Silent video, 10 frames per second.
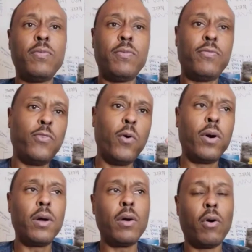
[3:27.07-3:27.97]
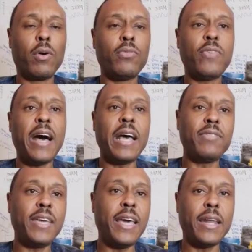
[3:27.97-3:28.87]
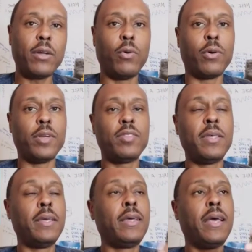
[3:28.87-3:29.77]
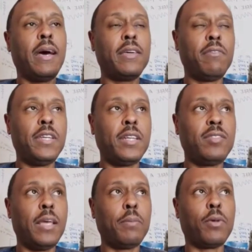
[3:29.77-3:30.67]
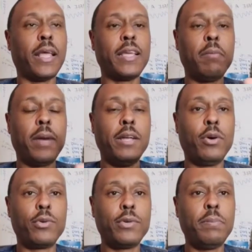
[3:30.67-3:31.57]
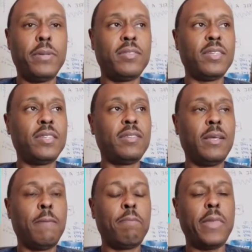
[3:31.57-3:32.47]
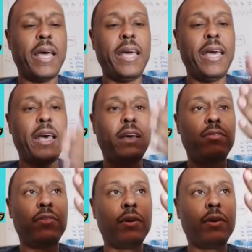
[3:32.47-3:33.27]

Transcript: four or five categories. I'll give you an example. Like in my notary business, I have